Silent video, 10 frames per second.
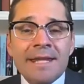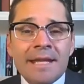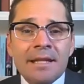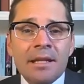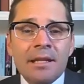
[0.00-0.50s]

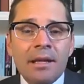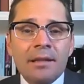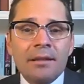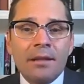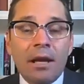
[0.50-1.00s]
think that
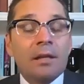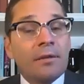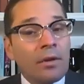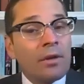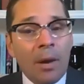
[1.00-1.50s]
I'll give
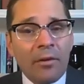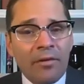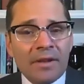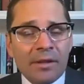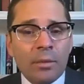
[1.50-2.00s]
you a number of
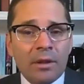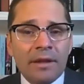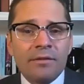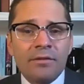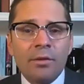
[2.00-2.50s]
things that we'd like
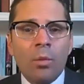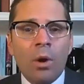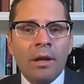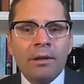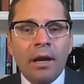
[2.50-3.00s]
to do.
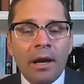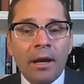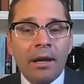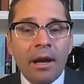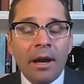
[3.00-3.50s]
One,
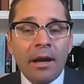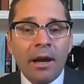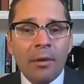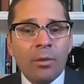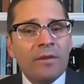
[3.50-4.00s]

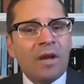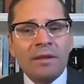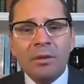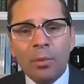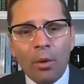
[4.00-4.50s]
we've talked
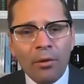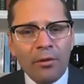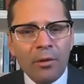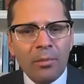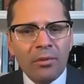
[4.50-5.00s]
to both
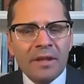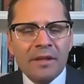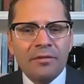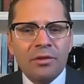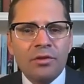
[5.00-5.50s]
the Police
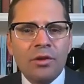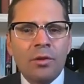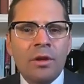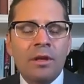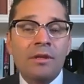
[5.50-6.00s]
Officers
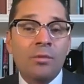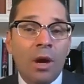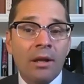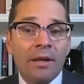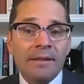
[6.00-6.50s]
Union as
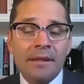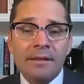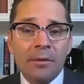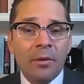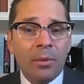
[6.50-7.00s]
well as
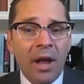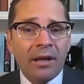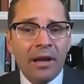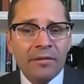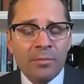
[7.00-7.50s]
some of the Black
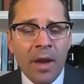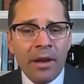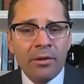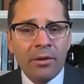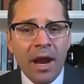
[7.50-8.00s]
Lives
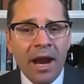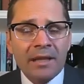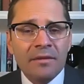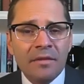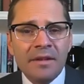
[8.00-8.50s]
Matter
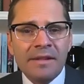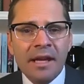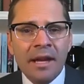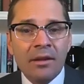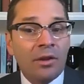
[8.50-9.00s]
activists,
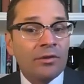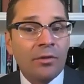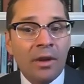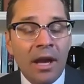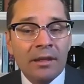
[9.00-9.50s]
and also
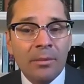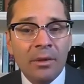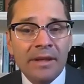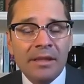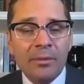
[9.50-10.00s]
the
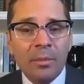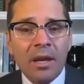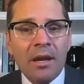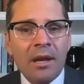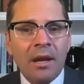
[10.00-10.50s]

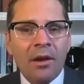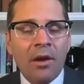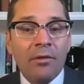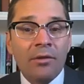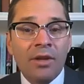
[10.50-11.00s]
NAACP and
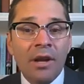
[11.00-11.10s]
others